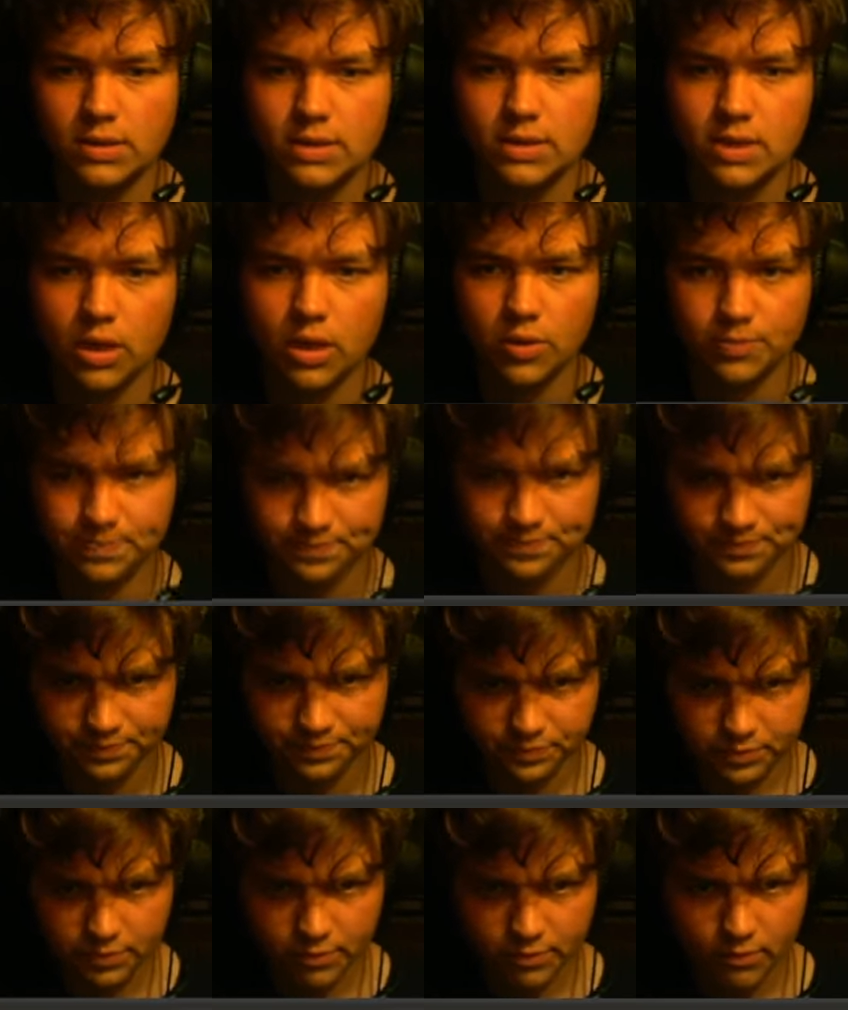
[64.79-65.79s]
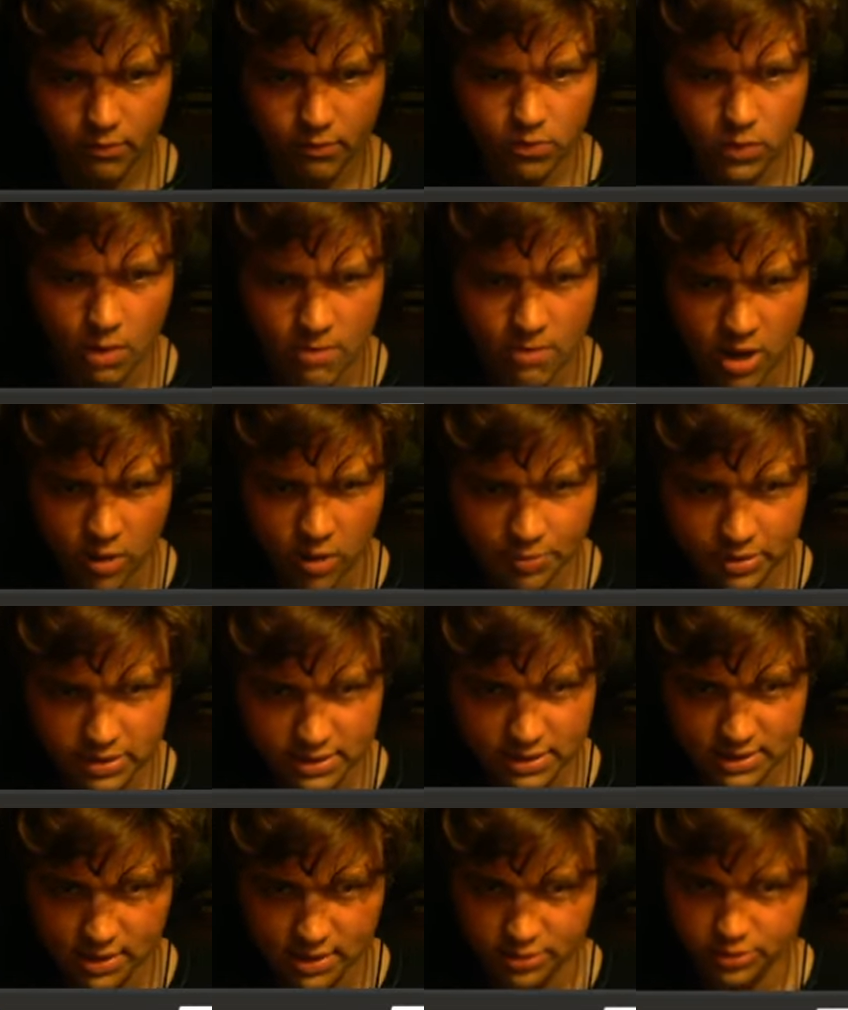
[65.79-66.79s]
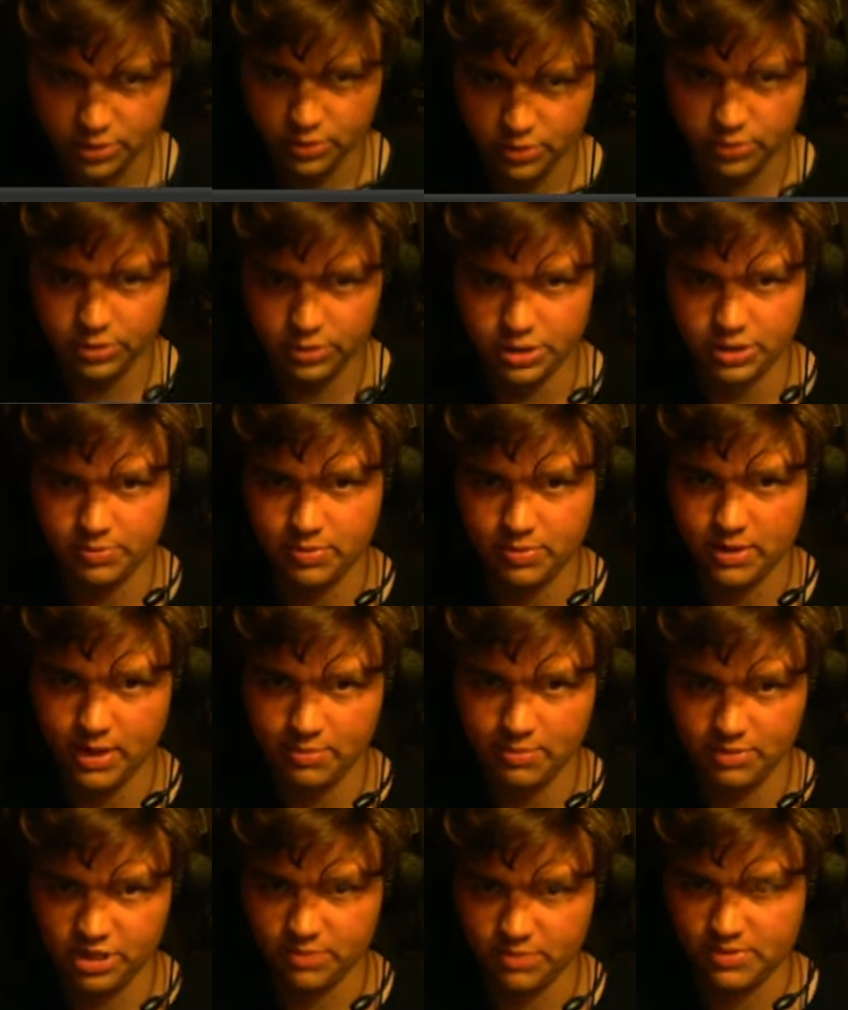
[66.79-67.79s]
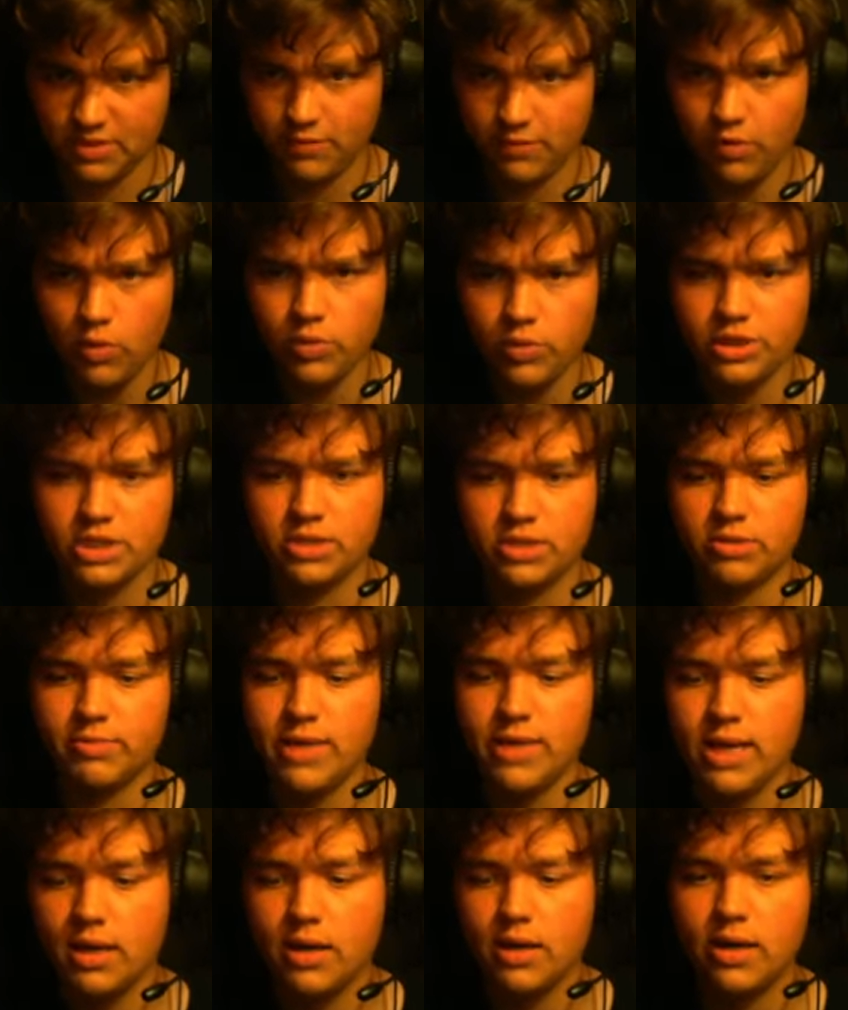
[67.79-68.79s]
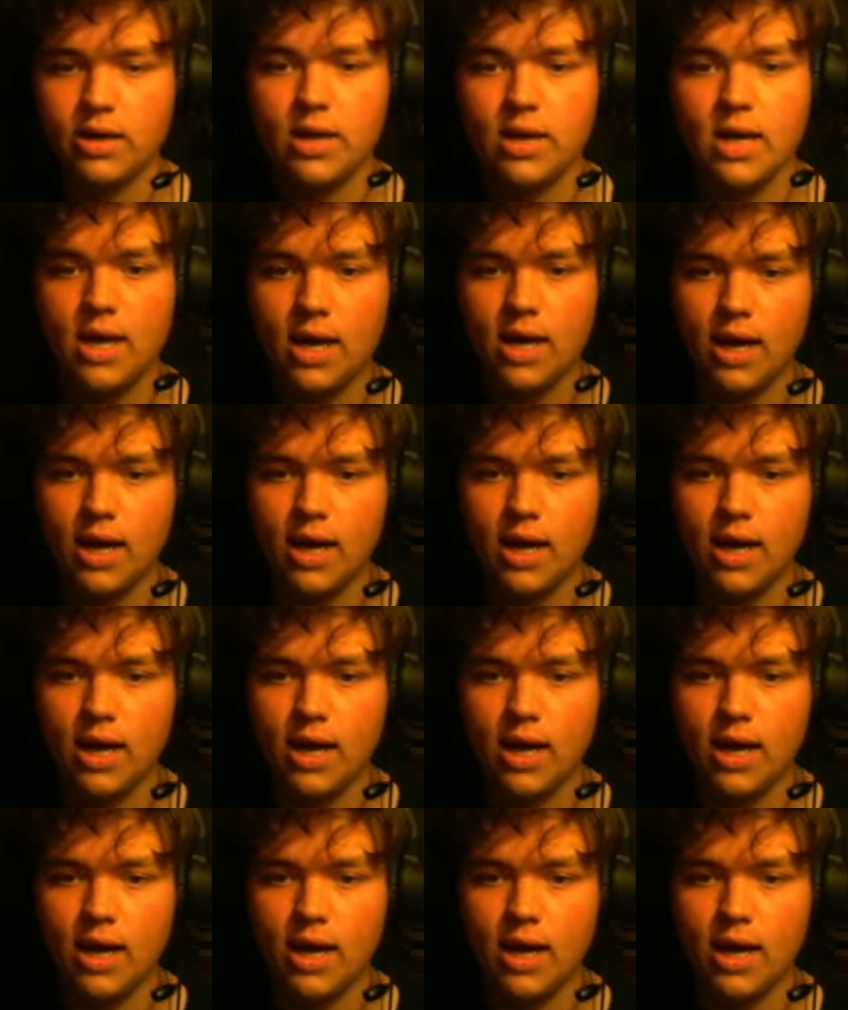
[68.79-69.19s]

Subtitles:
So my opponent decided to just play bishop c4, which is the main line.